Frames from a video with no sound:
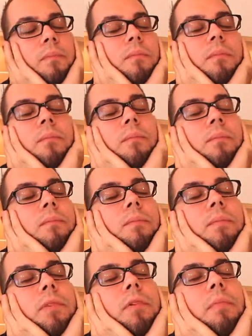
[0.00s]

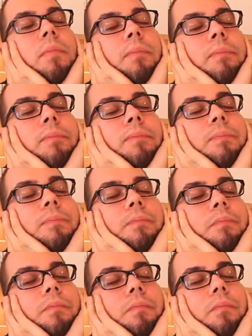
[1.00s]

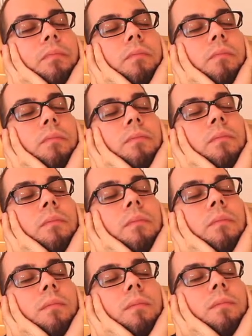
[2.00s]

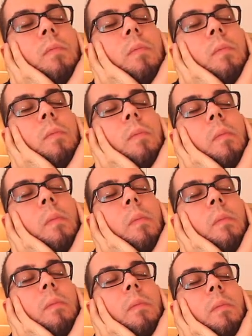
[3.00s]

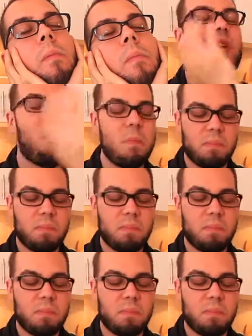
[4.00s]
(silent)